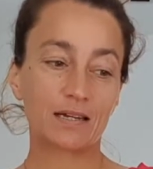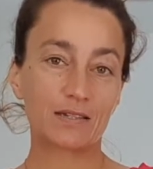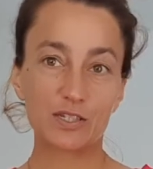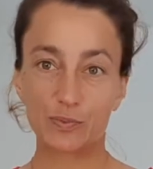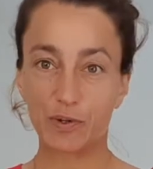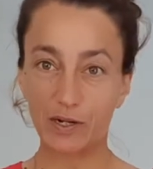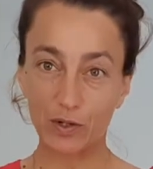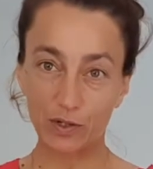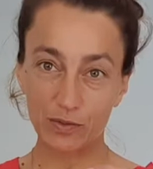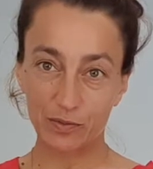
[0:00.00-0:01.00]

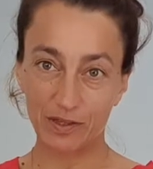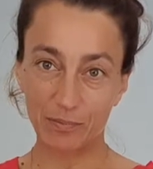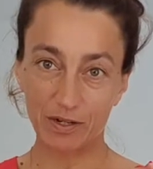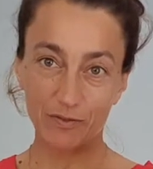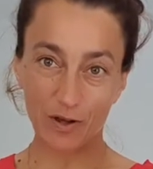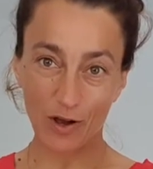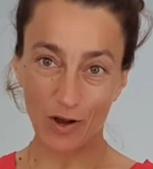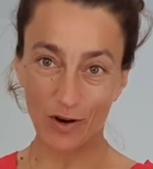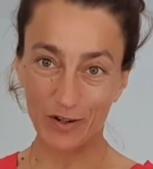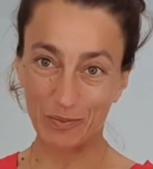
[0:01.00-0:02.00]
Sprinkled with a bit of
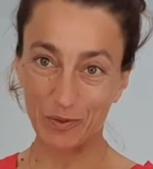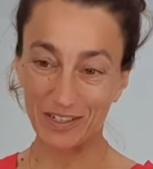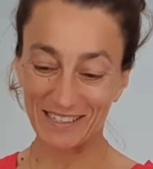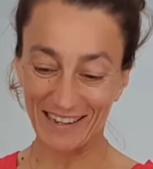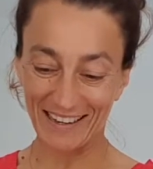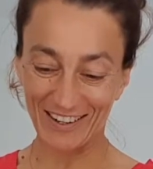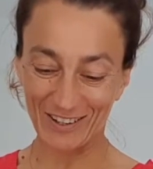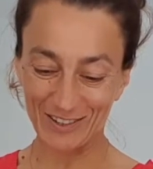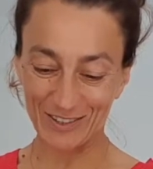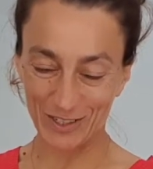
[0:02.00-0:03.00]
hard-boiled egg
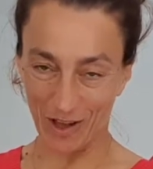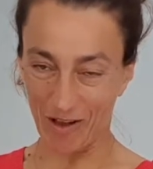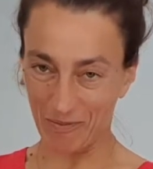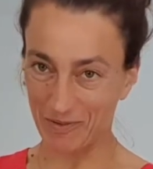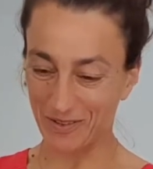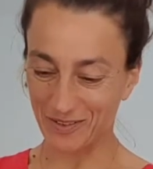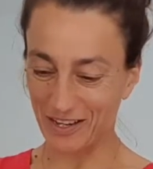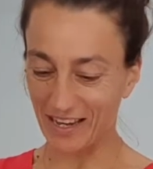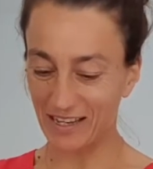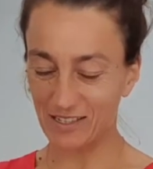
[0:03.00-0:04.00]
on top,
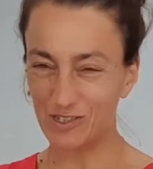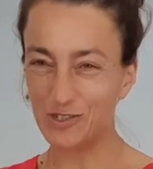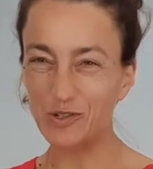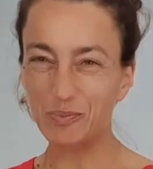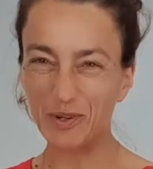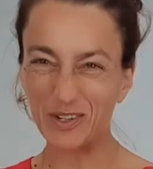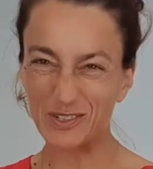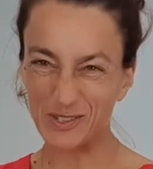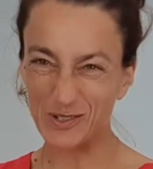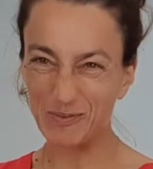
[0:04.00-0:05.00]
okay? Super,
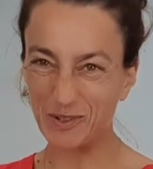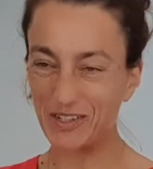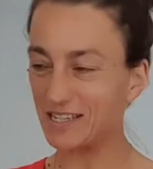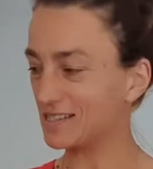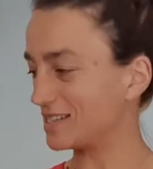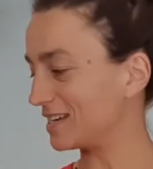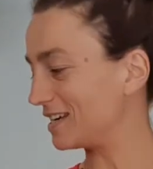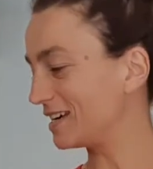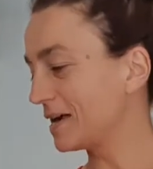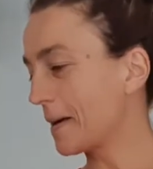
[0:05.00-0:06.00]
super
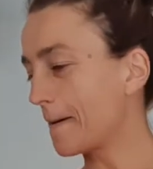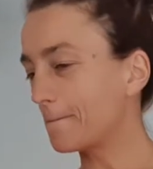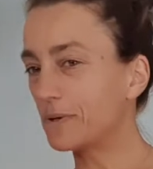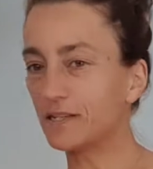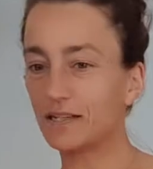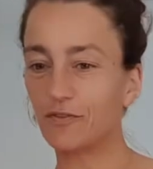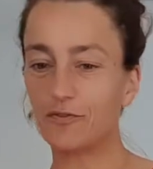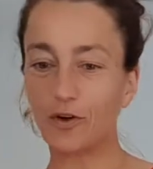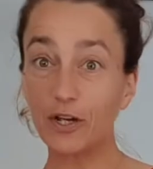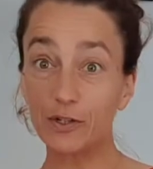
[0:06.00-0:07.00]
easy, but
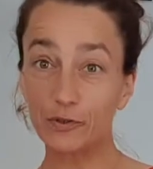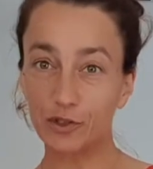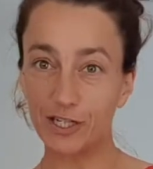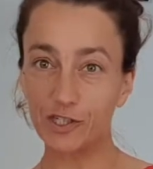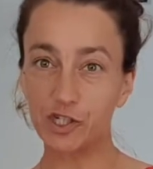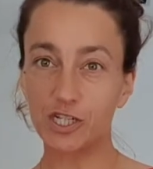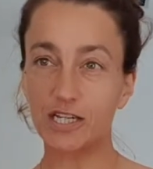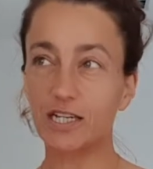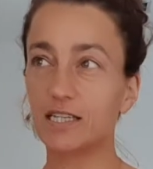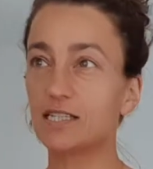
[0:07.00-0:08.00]
very
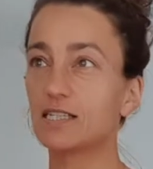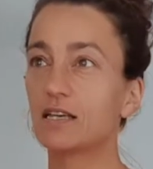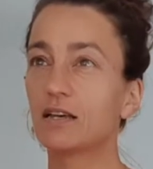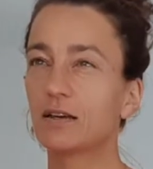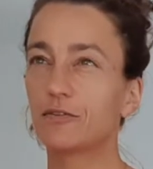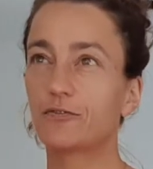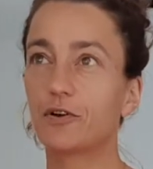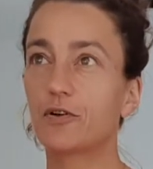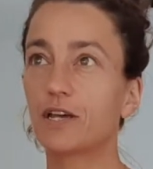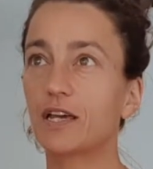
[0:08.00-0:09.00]
nutritious,
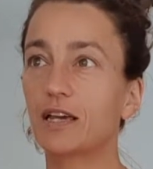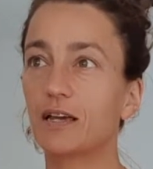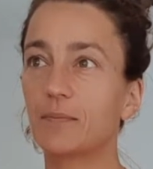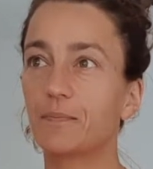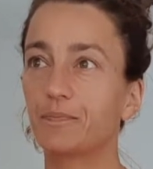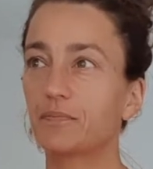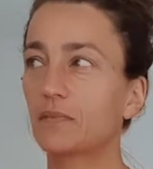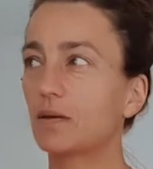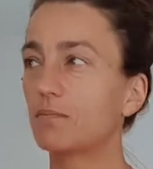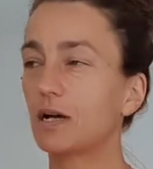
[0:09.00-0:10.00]
very
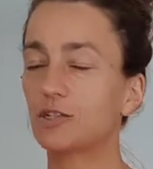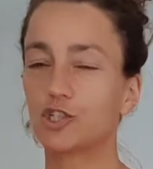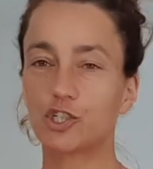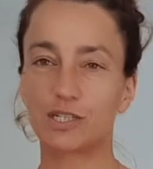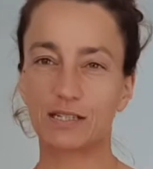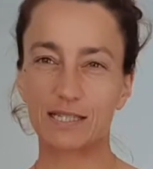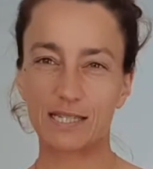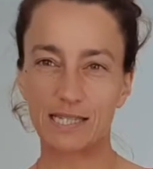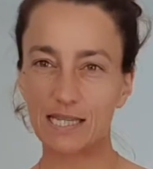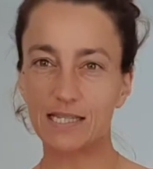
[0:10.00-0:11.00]
much in
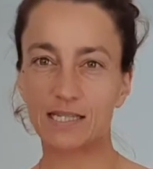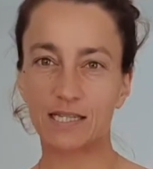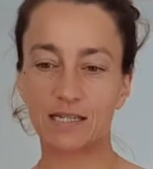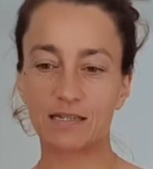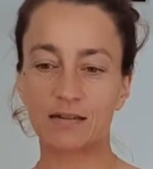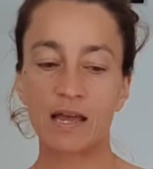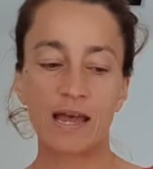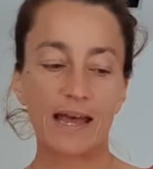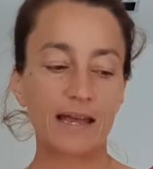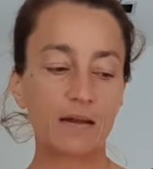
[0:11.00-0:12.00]
season,
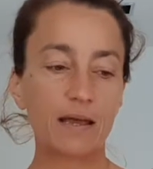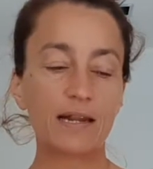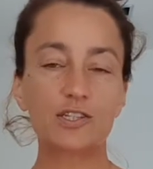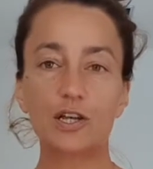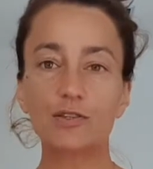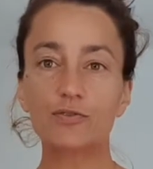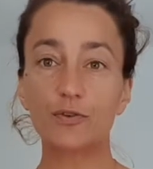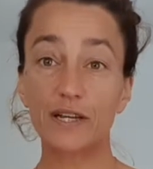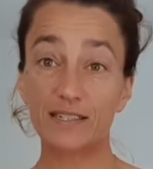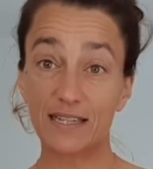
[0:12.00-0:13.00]
and it's also
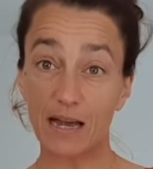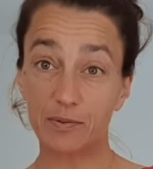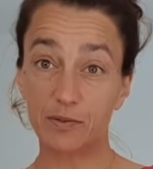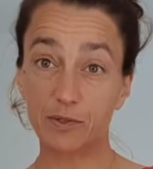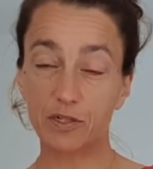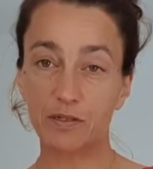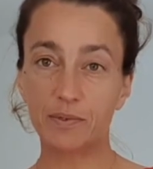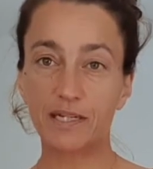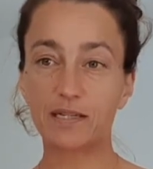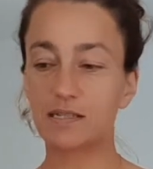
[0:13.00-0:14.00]
very adaptable
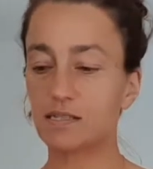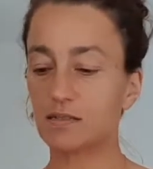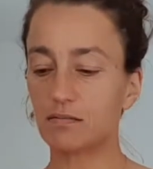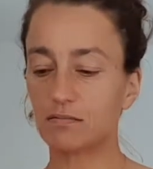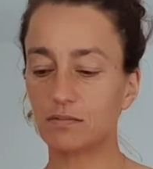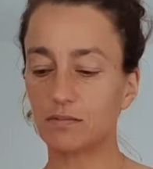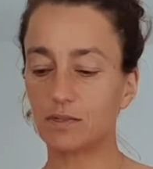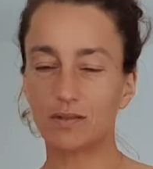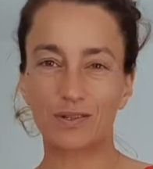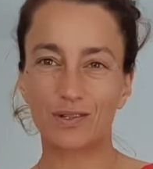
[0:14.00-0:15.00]
because
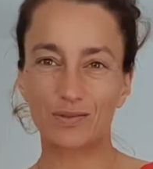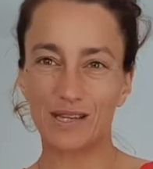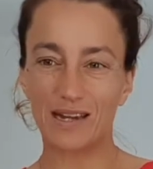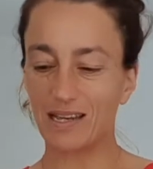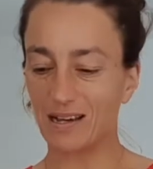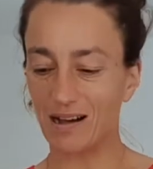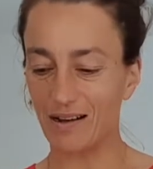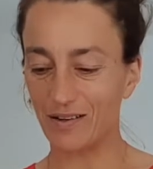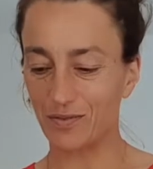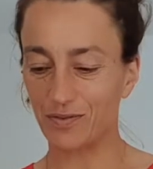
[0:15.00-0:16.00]
you can use any
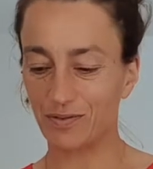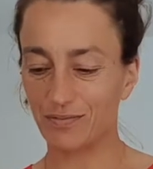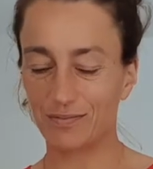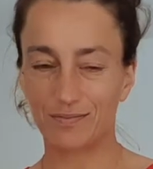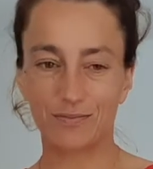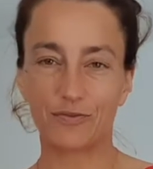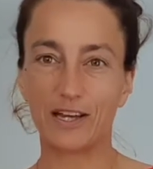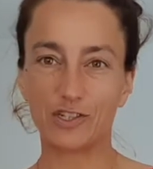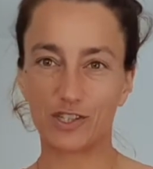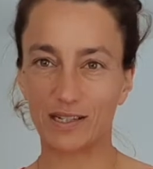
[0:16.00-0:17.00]
kind of
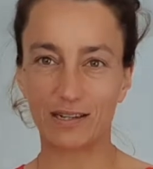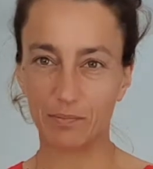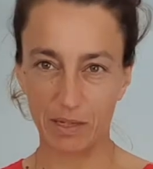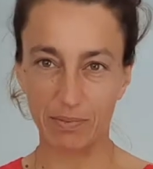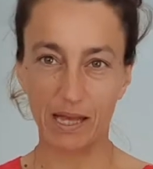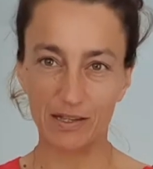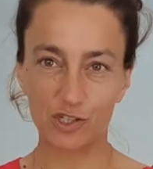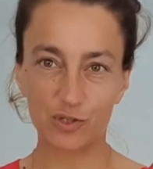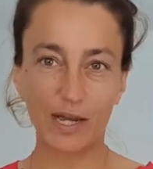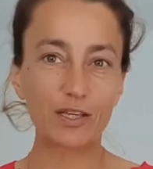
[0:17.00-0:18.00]
veg that can be
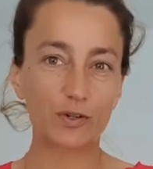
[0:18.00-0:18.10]
blanched, right?